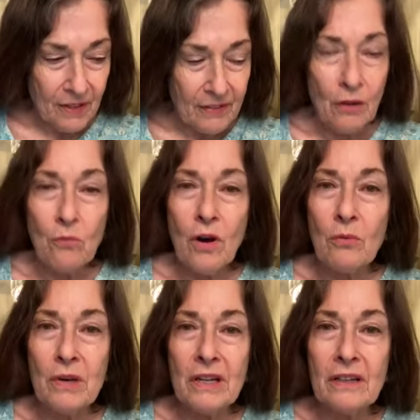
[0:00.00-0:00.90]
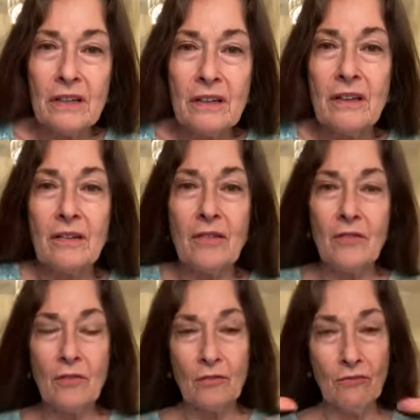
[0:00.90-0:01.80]
that what we
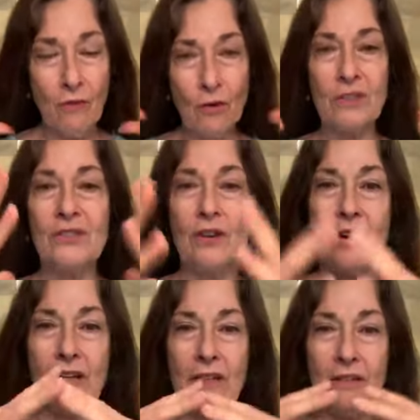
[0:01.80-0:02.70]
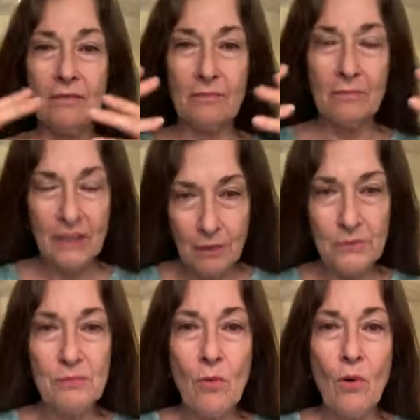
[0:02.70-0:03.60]
focus on
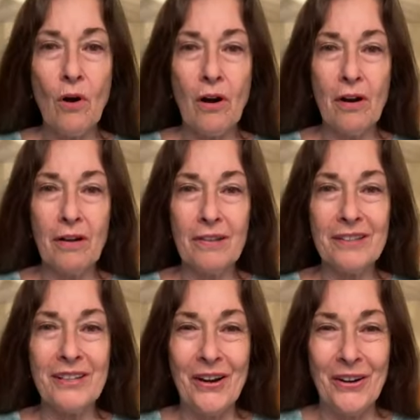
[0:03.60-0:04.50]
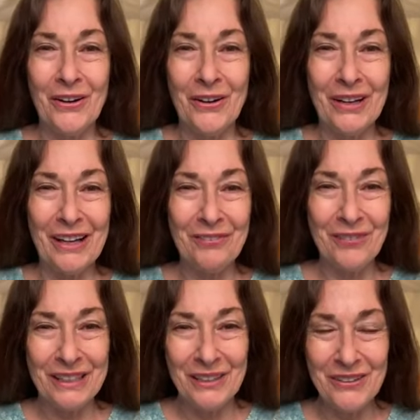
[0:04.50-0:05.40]
becomes more. So if
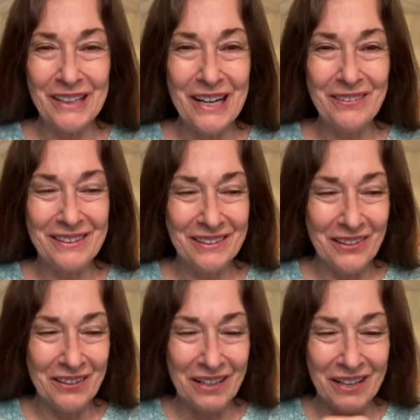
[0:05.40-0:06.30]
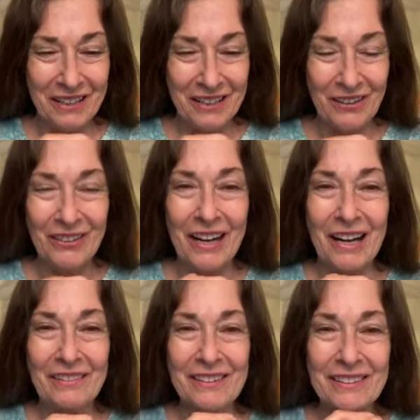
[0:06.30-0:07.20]
we don't like what's going on in our
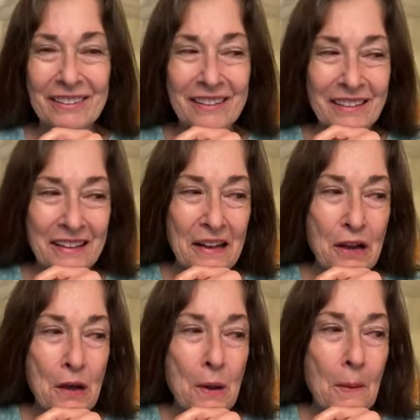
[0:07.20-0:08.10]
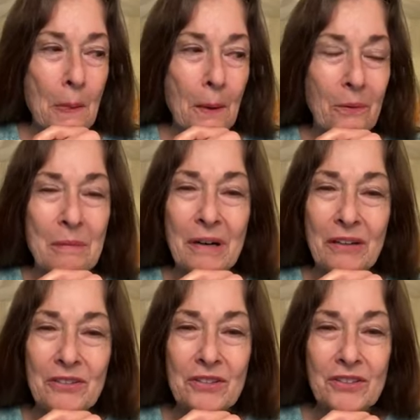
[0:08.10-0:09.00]
lives, we
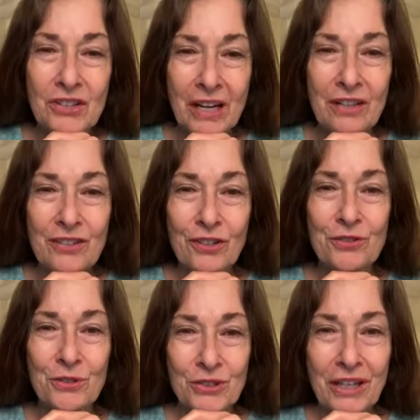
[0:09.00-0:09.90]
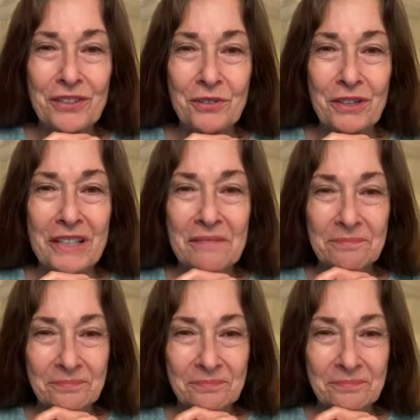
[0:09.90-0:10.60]
better just change our trajectory.